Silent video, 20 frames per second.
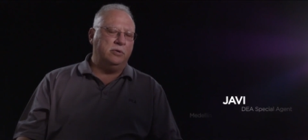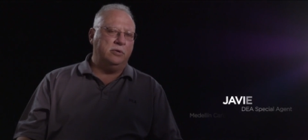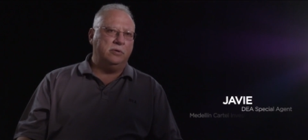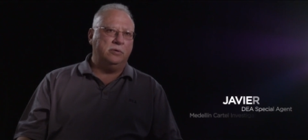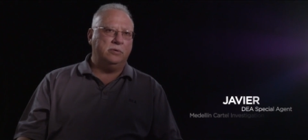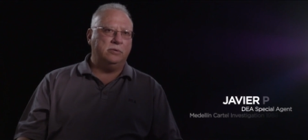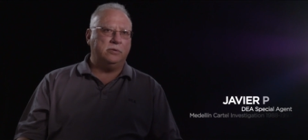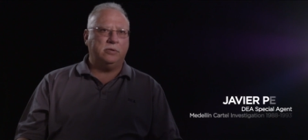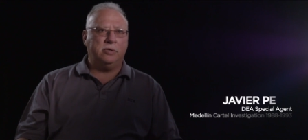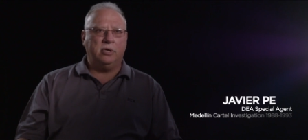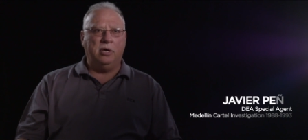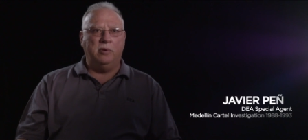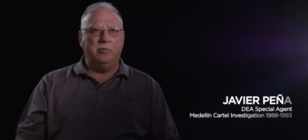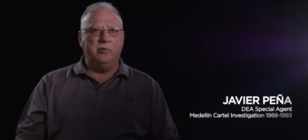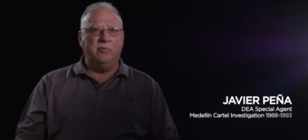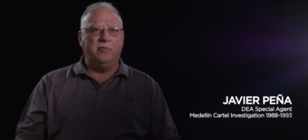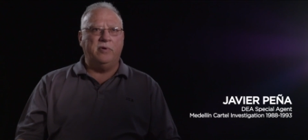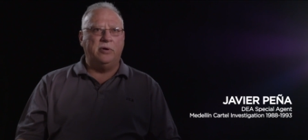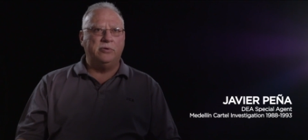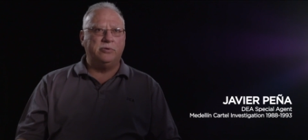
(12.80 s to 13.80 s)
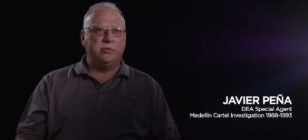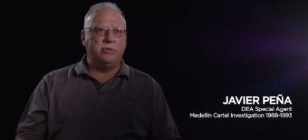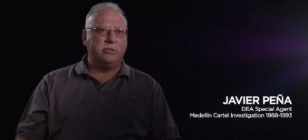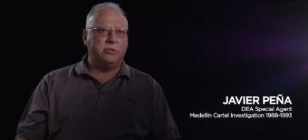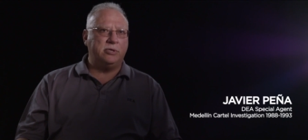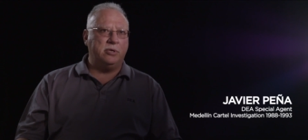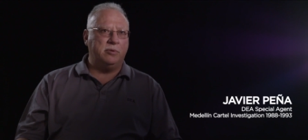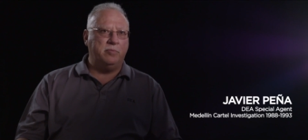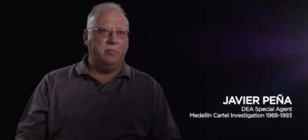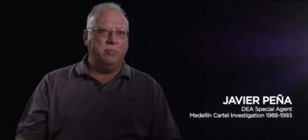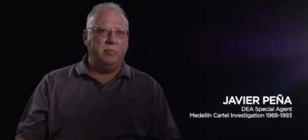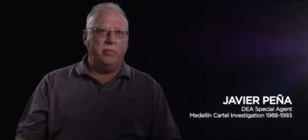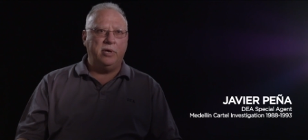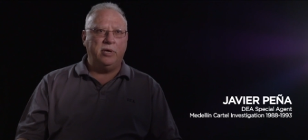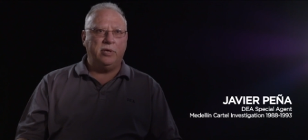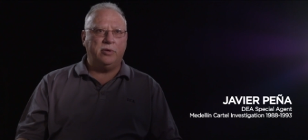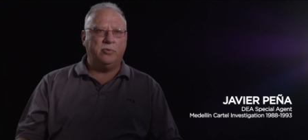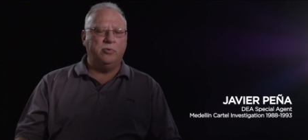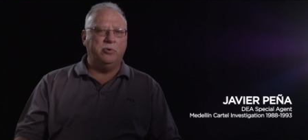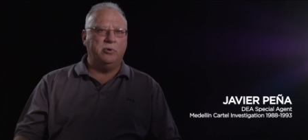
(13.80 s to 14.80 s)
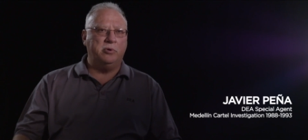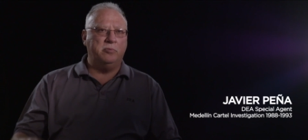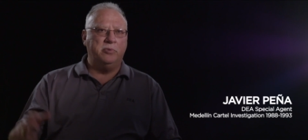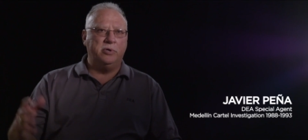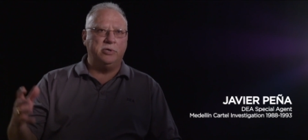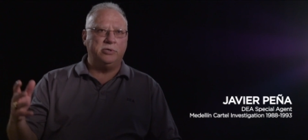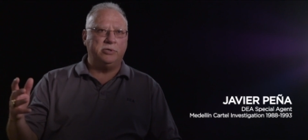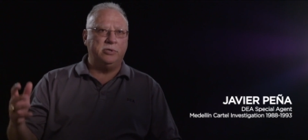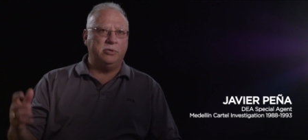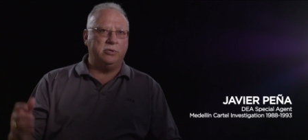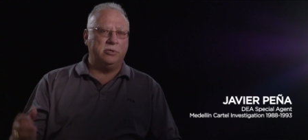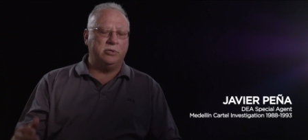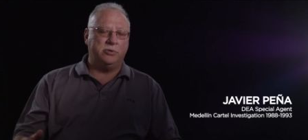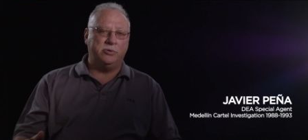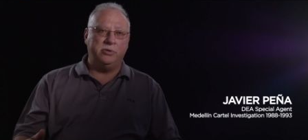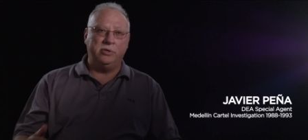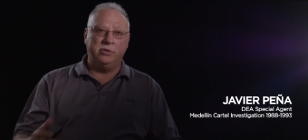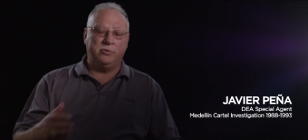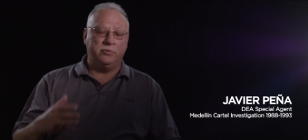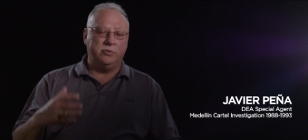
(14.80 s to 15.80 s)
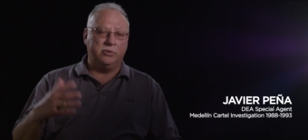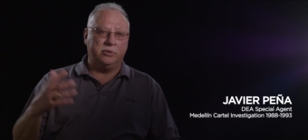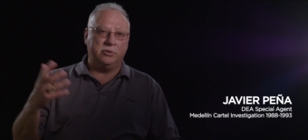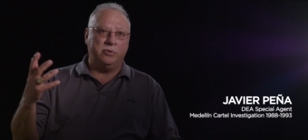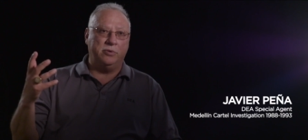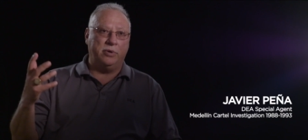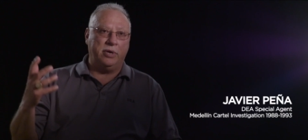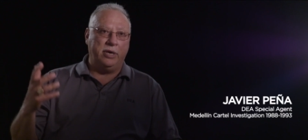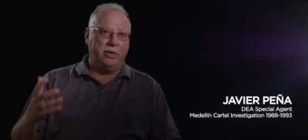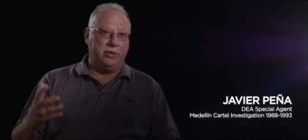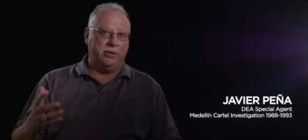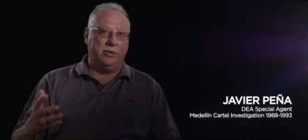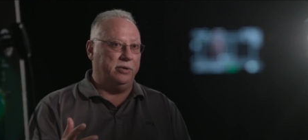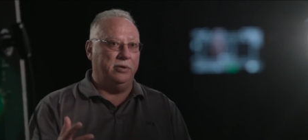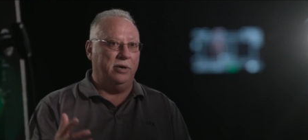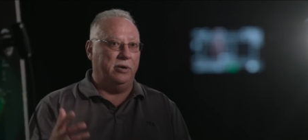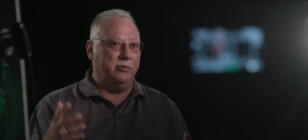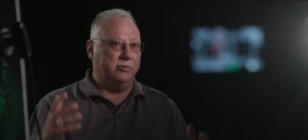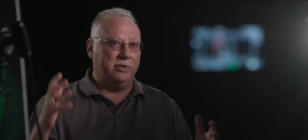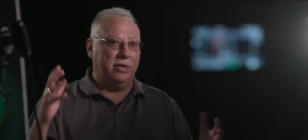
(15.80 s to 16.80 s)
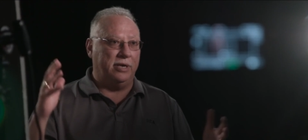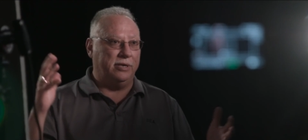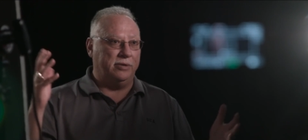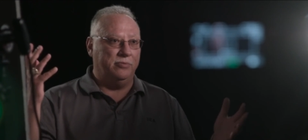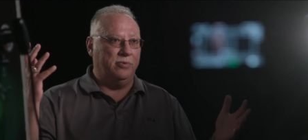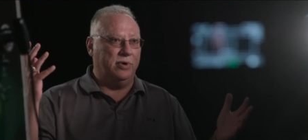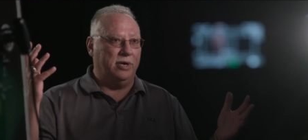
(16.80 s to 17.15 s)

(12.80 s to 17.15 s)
you know, a couple of ounces of meth were busting the streets was great. You know, I was like,